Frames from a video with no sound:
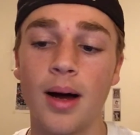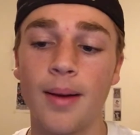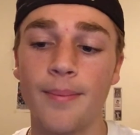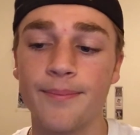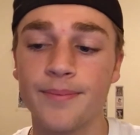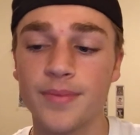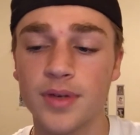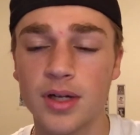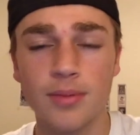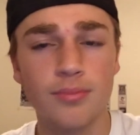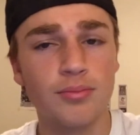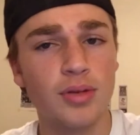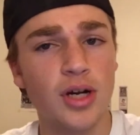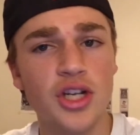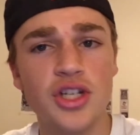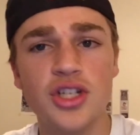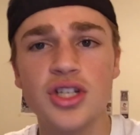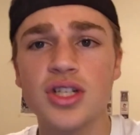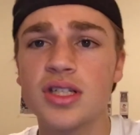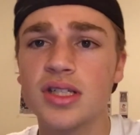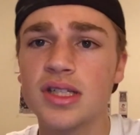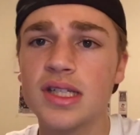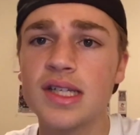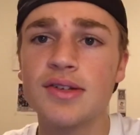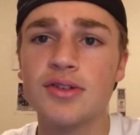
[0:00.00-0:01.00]
Compression
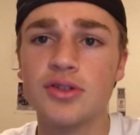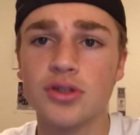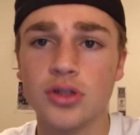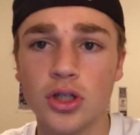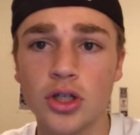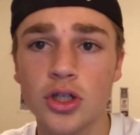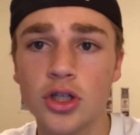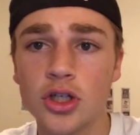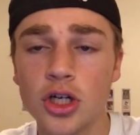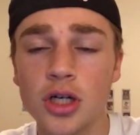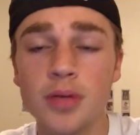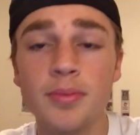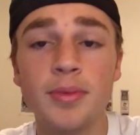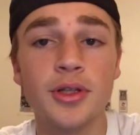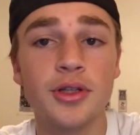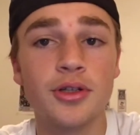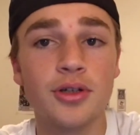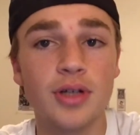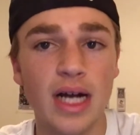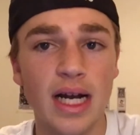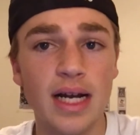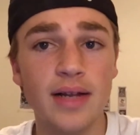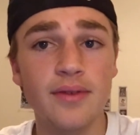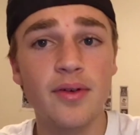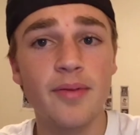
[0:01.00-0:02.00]
sleeves look good, but they're kind
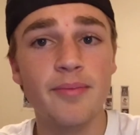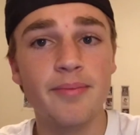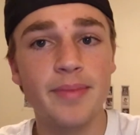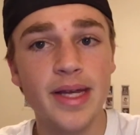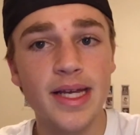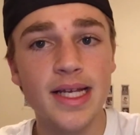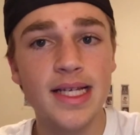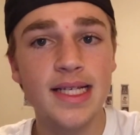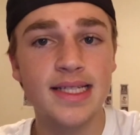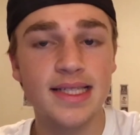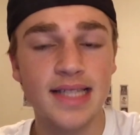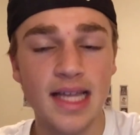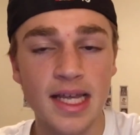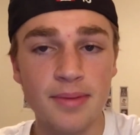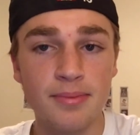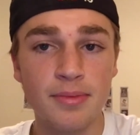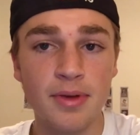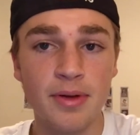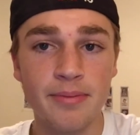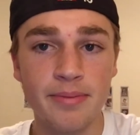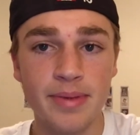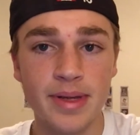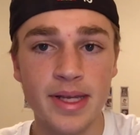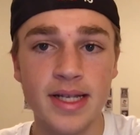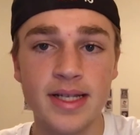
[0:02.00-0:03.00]
of a big statement
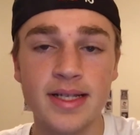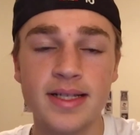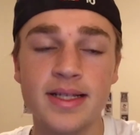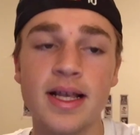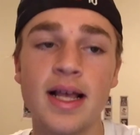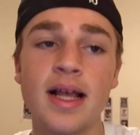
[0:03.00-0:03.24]
piece.